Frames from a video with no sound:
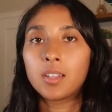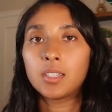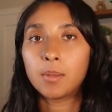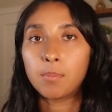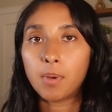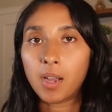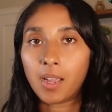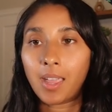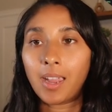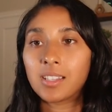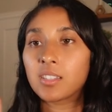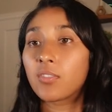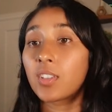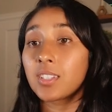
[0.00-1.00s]
debugging,
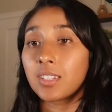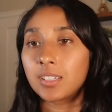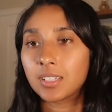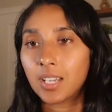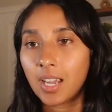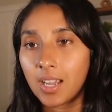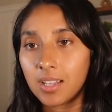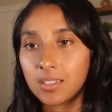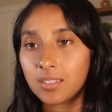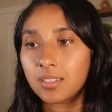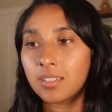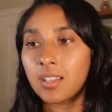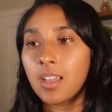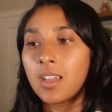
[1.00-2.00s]
it's fixing
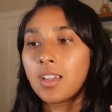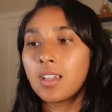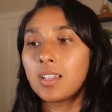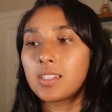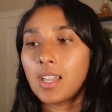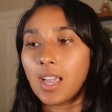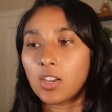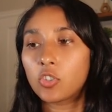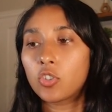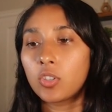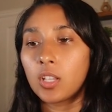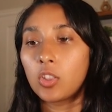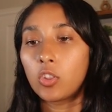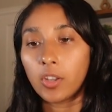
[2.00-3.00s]
tasks, it's
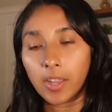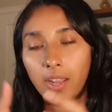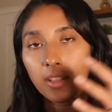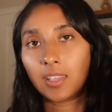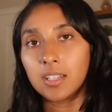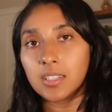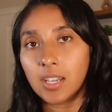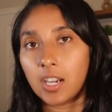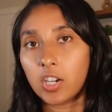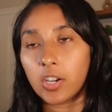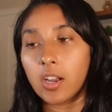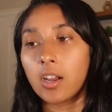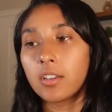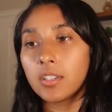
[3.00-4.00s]
actually looking at the entire
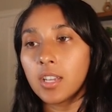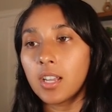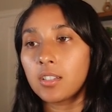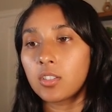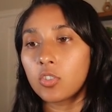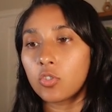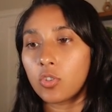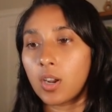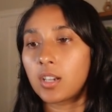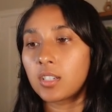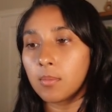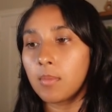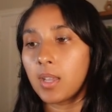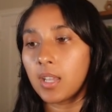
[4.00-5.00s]
context and trying
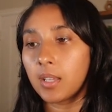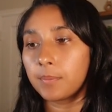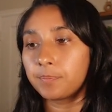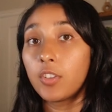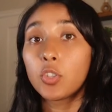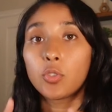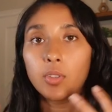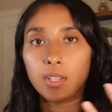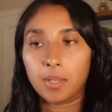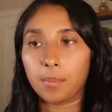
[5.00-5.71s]
to make it visually